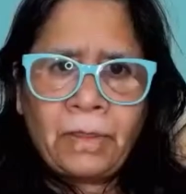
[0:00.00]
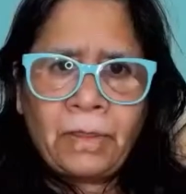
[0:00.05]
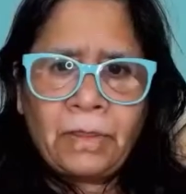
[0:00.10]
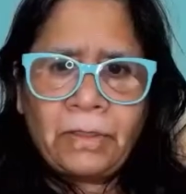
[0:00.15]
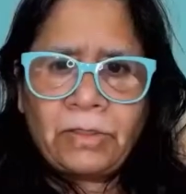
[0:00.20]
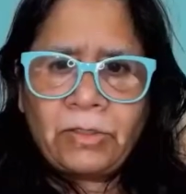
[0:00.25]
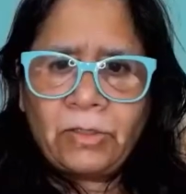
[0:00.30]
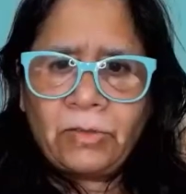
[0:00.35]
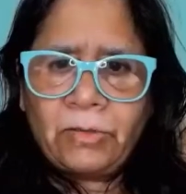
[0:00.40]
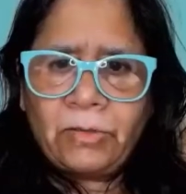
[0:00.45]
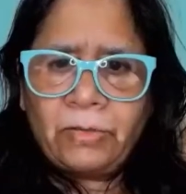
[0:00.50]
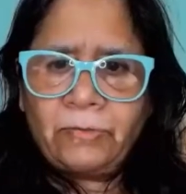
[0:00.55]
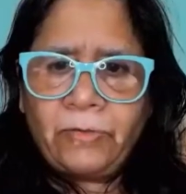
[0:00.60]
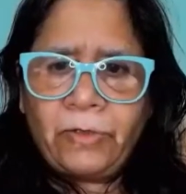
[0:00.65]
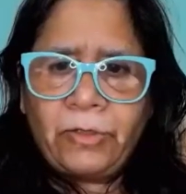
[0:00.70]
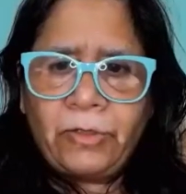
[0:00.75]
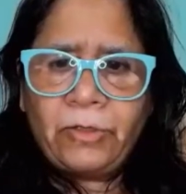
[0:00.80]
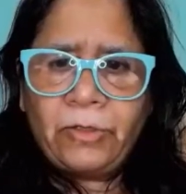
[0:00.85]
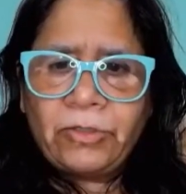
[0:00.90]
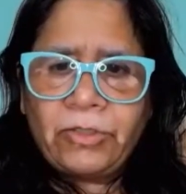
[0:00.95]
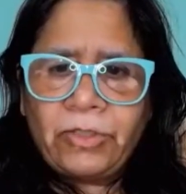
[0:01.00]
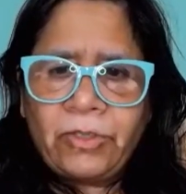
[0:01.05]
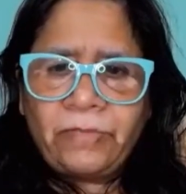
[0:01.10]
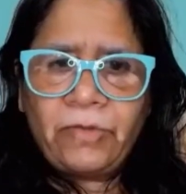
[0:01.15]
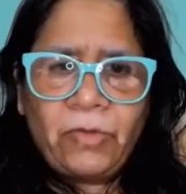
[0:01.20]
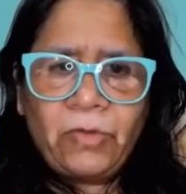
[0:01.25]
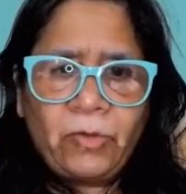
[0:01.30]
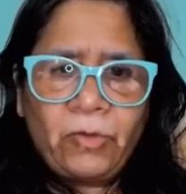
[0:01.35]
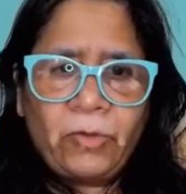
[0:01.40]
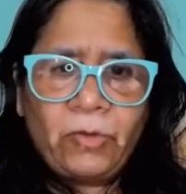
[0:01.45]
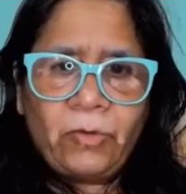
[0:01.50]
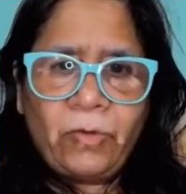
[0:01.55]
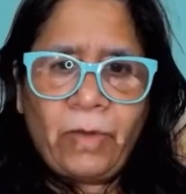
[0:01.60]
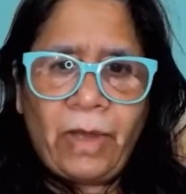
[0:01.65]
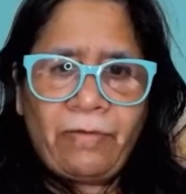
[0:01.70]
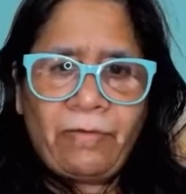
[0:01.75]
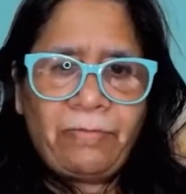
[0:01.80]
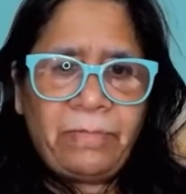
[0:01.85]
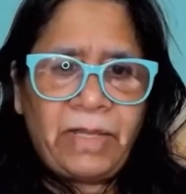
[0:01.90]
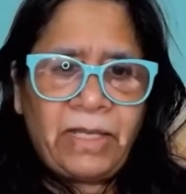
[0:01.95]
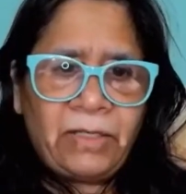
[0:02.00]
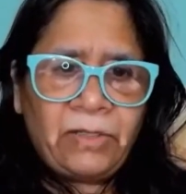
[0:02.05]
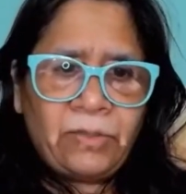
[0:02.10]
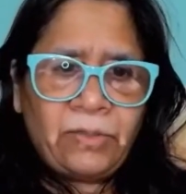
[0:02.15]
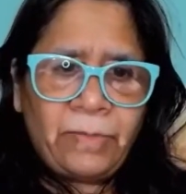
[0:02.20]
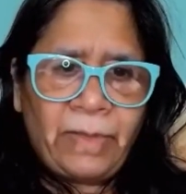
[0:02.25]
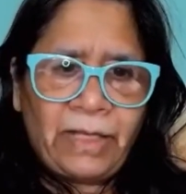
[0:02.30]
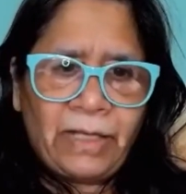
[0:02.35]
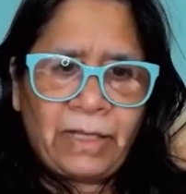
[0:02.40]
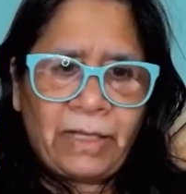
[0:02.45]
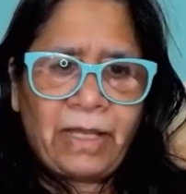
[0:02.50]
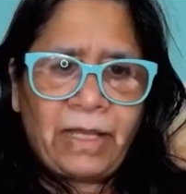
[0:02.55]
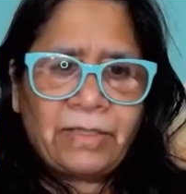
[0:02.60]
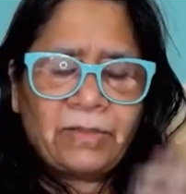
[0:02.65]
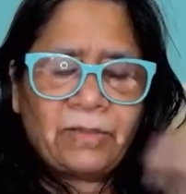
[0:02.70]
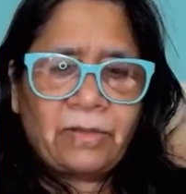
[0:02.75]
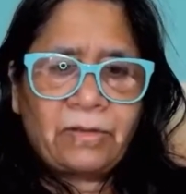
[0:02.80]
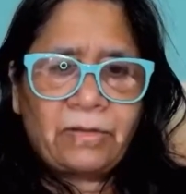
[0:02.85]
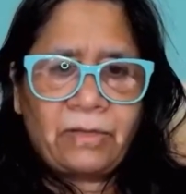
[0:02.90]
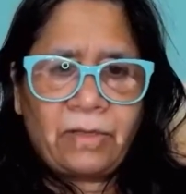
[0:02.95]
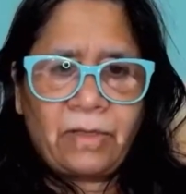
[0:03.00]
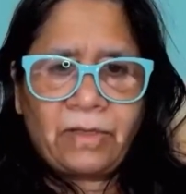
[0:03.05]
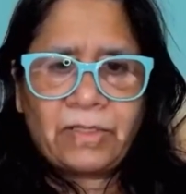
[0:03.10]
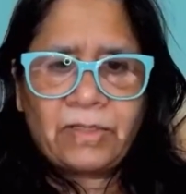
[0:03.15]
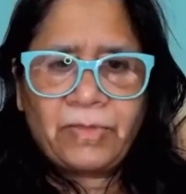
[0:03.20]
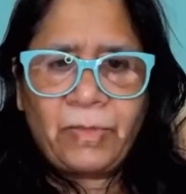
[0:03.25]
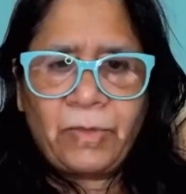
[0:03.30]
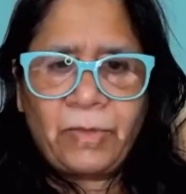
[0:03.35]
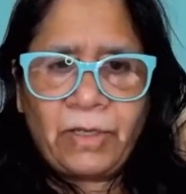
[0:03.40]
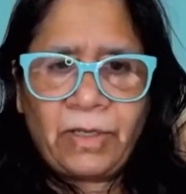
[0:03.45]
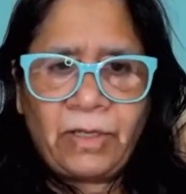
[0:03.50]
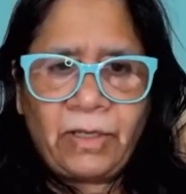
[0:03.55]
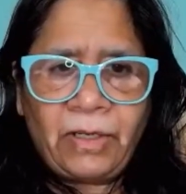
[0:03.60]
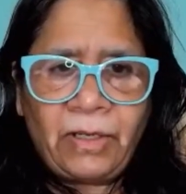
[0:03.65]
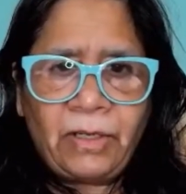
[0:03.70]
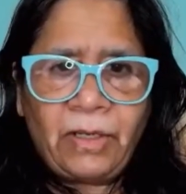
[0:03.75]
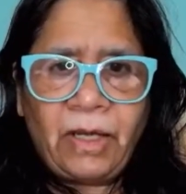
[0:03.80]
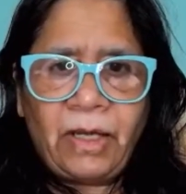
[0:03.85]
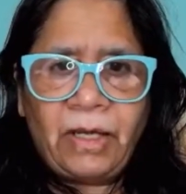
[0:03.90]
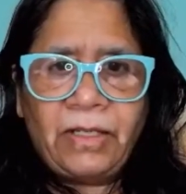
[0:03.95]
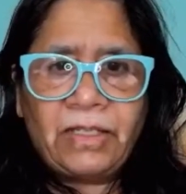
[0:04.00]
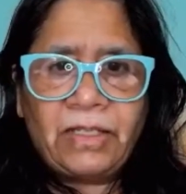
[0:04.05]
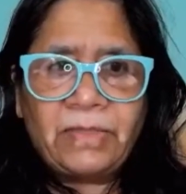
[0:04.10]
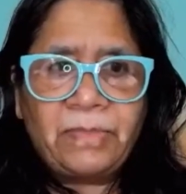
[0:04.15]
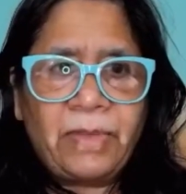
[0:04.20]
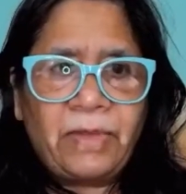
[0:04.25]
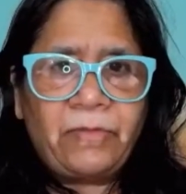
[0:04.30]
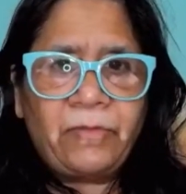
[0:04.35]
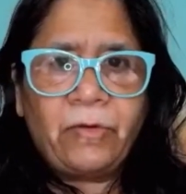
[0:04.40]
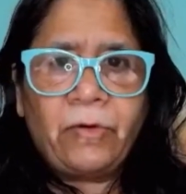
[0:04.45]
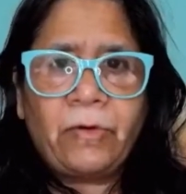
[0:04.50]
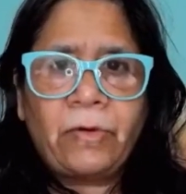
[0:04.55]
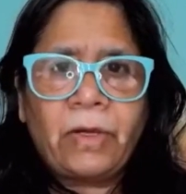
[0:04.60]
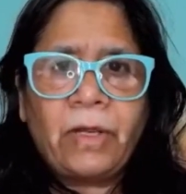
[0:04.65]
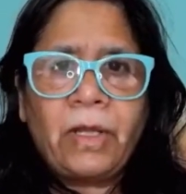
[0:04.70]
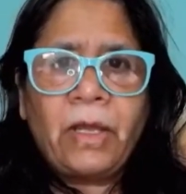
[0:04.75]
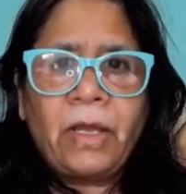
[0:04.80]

So for those of you who have been to my class or spoken and heard this before,